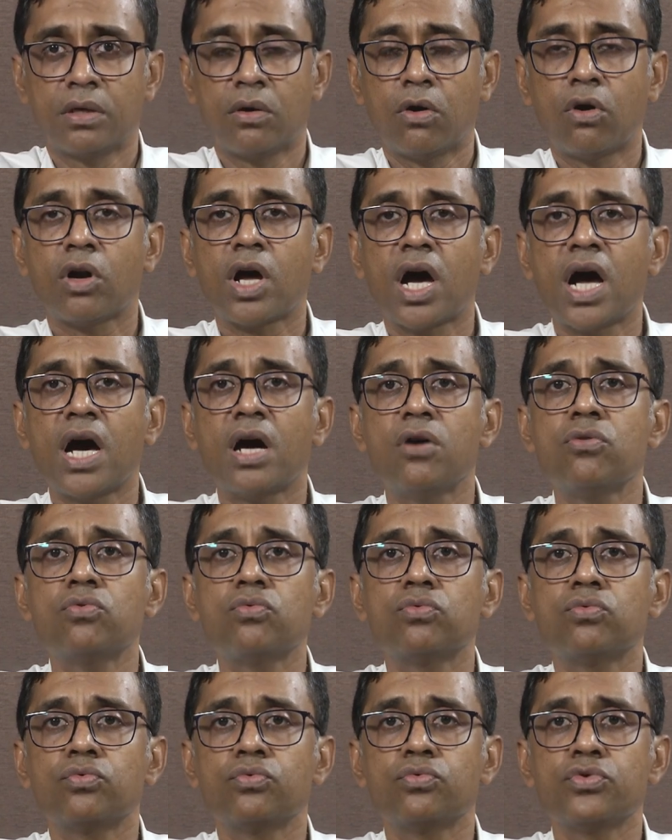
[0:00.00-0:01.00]
or
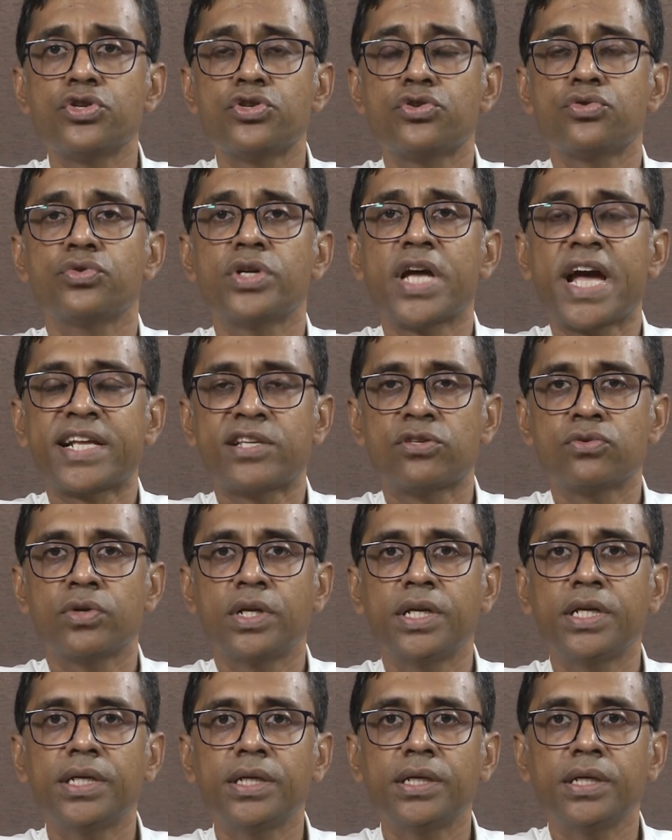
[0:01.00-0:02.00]
how we should
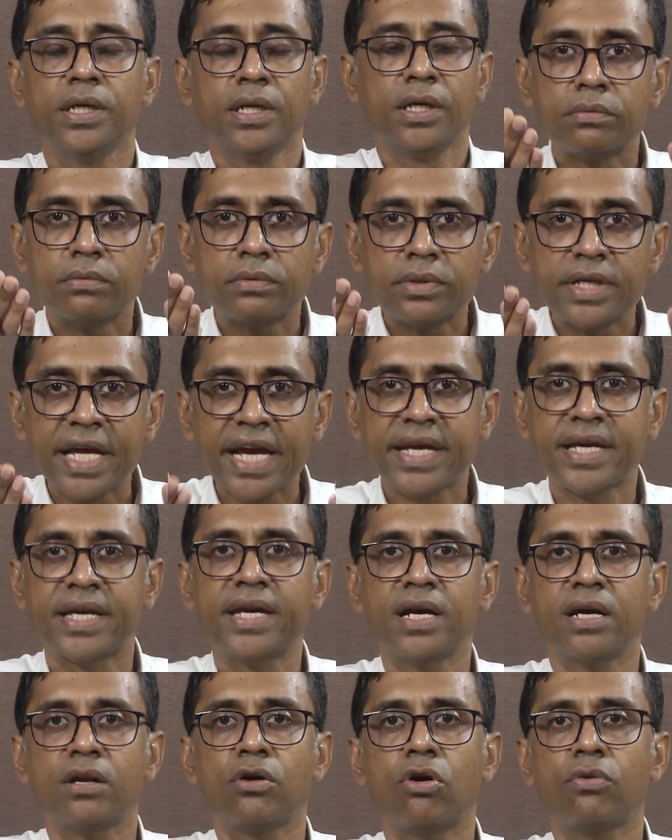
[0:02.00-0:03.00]
actually take
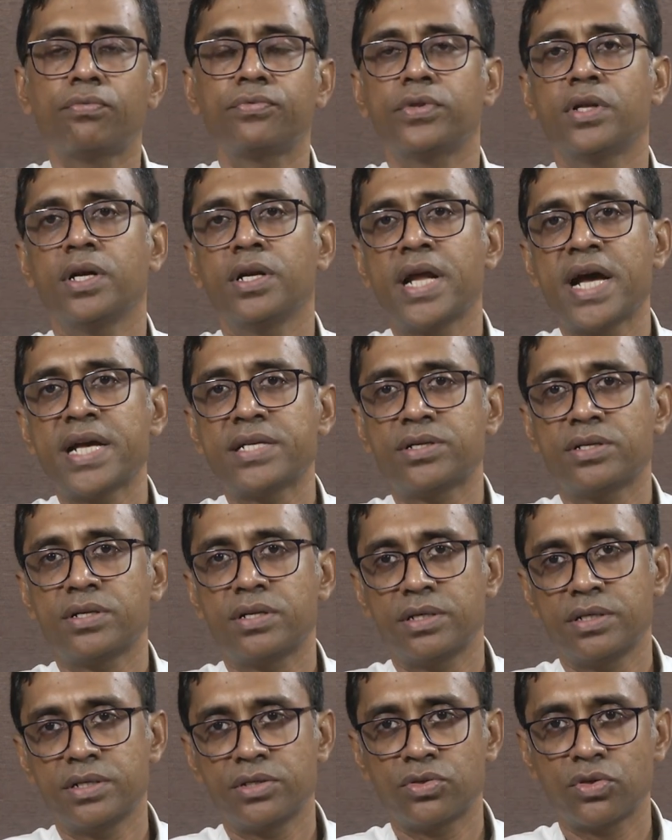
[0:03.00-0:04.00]
care of the
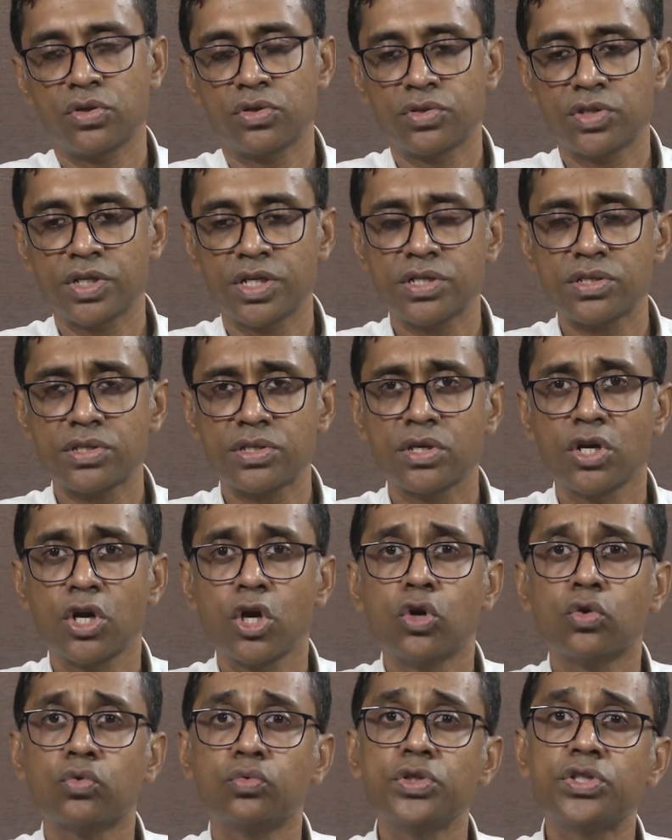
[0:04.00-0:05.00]
natural resources
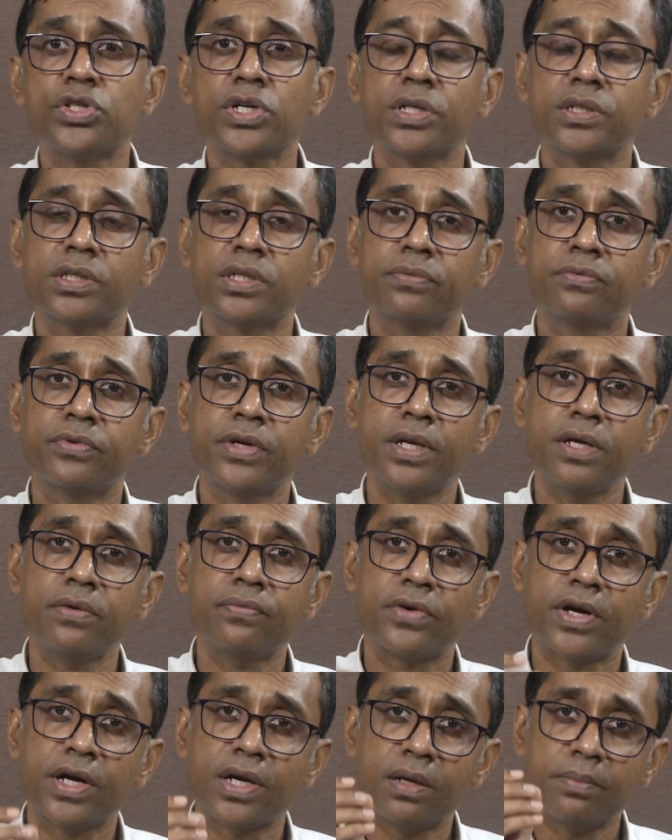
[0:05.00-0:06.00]
which are the very
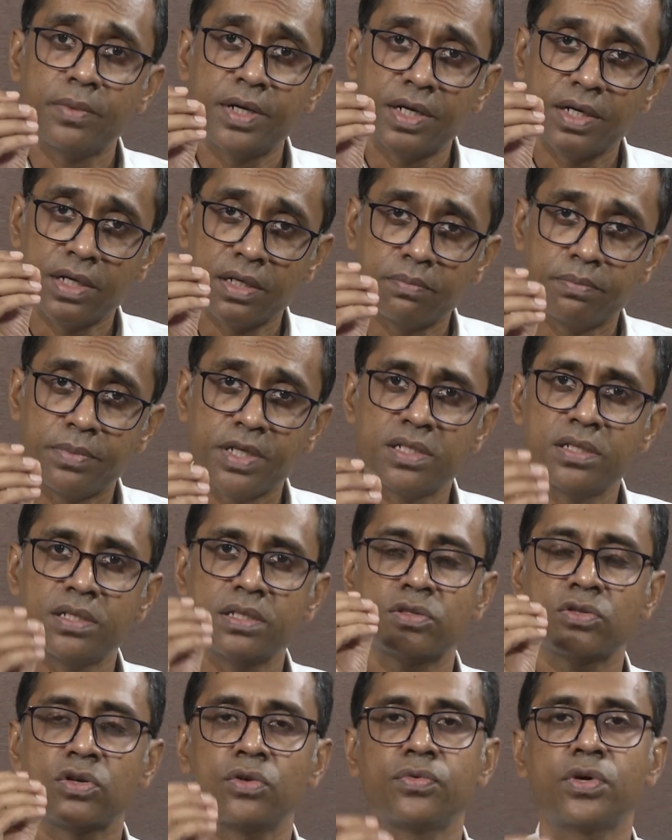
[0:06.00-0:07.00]
fundamental
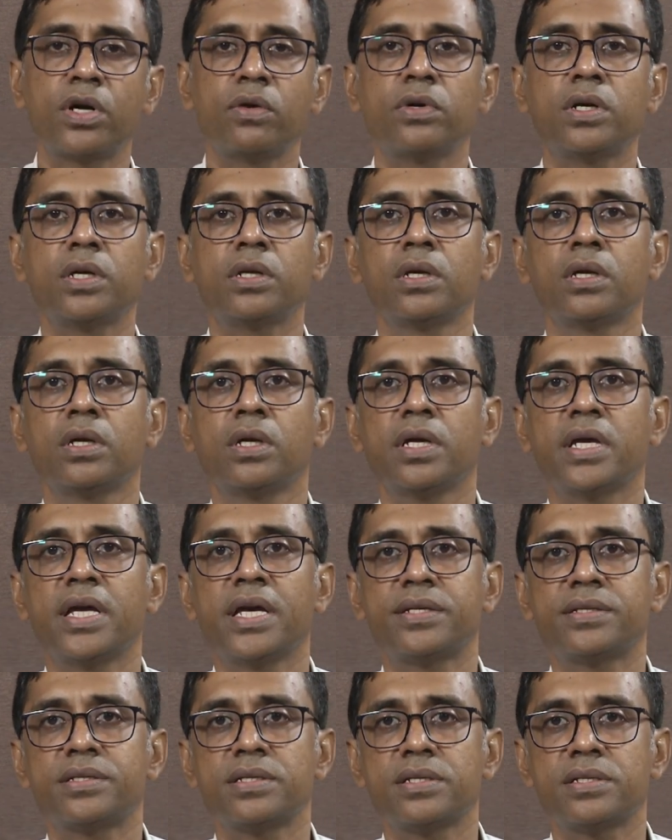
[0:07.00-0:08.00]
basis of our
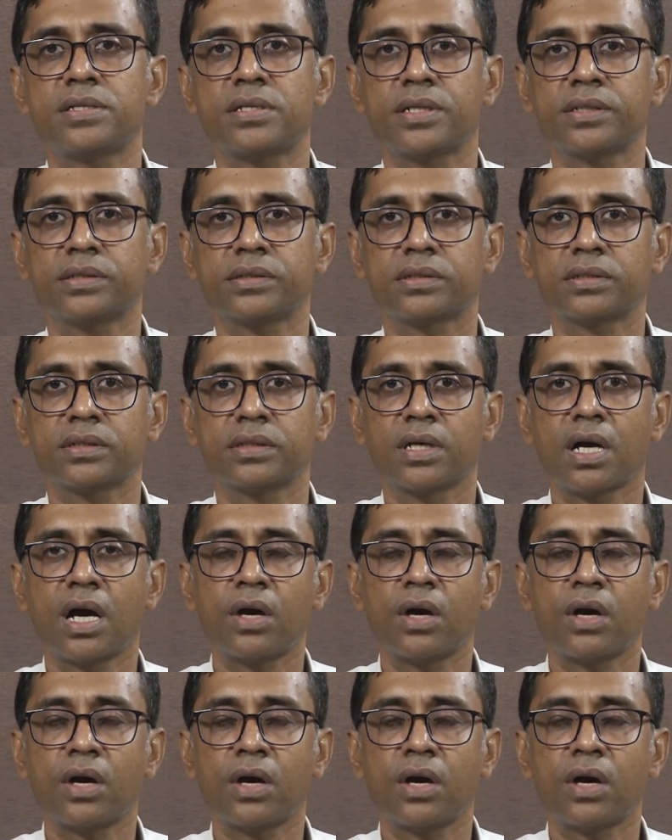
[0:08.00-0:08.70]
existence,